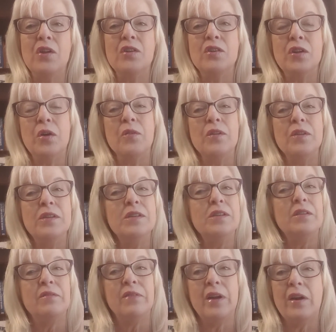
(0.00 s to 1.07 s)
So this is
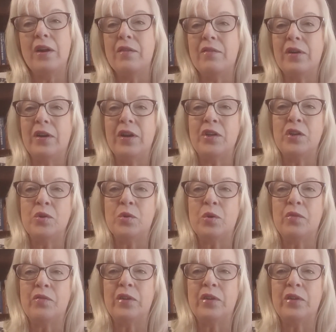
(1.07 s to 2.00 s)
a very, very short